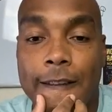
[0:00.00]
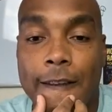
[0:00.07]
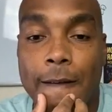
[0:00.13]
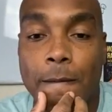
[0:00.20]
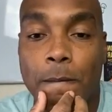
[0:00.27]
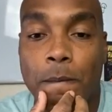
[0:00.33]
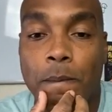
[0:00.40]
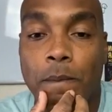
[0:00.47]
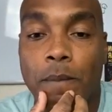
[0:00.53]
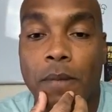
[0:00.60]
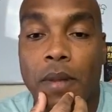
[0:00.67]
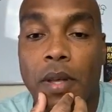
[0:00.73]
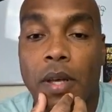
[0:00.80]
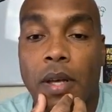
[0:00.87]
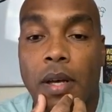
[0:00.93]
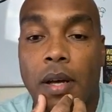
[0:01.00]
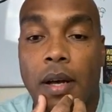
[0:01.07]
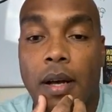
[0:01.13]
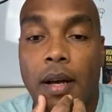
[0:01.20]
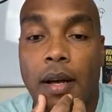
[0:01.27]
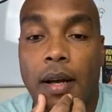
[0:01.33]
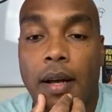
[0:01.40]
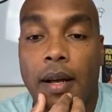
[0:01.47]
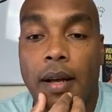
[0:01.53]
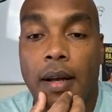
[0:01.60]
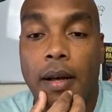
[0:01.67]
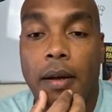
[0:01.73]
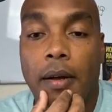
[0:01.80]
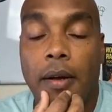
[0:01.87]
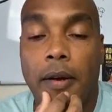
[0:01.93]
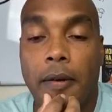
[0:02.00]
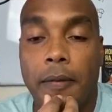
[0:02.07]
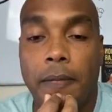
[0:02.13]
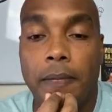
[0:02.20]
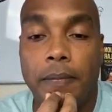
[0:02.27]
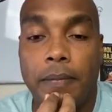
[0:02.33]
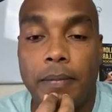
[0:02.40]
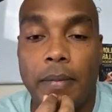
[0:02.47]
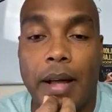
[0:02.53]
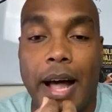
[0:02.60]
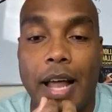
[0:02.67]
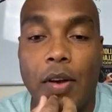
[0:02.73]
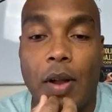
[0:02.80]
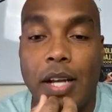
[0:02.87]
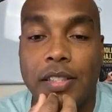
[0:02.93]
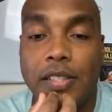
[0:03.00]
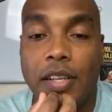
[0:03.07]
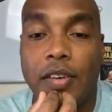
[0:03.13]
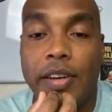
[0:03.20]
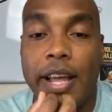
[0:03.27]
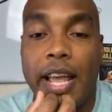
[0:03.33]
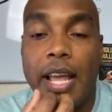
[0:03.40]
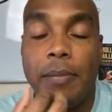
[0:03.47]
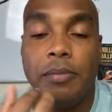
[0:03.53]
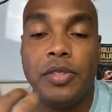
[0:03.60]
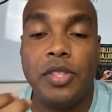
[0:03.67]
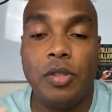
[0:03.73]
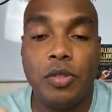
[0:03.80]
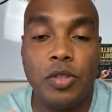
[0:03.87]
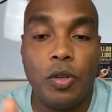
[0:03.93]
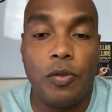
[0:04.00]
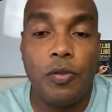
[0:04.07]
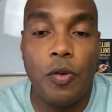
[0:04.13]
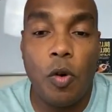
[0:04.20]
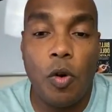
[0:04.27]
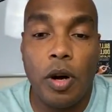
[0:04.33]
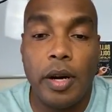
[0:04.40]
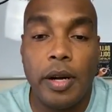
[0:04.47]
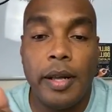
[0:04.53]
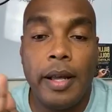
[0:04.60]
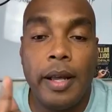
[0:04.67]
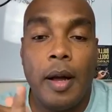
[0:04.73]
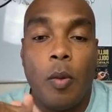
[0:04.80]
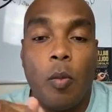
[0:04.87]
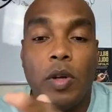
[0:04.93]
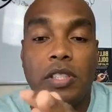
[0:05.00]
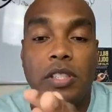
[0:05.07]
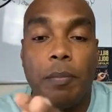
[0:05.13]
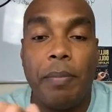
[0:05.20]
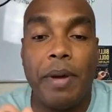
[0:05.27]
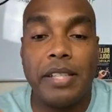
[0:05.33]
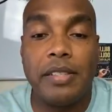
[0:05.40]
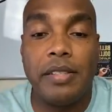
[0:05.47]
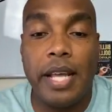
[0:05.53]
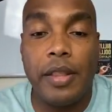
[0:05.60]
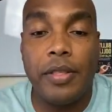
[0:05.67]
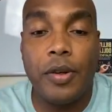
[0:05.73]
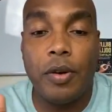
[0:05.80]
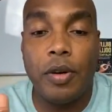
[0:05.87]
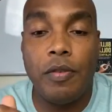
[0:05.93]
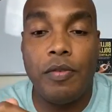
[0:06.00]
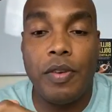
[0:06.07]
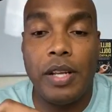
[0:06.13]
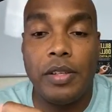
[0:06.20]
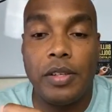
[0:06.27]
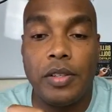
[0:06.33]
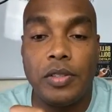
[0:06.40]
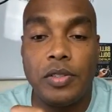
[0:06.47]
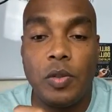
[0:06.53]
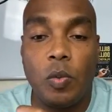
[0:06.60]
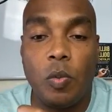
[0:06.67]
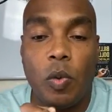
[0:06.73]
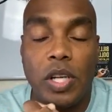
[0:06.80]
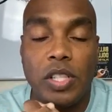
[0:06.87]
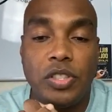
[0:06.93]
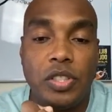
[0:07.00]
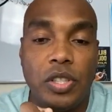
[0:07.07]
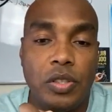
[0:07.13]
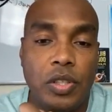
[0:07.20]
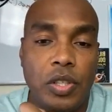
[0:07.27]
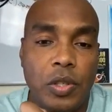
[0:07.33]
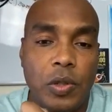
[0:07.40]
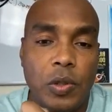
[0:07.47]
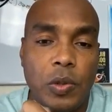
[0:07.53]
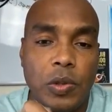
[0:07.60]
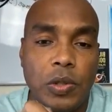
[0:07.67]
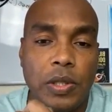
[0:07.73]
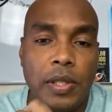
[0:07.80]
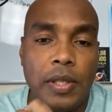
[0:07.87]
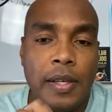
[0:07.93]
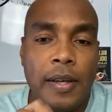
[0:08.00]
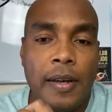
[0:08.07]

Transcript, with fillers: So, uh, I don't know how to say your name, 004. What's the best net 30 vendors one should use?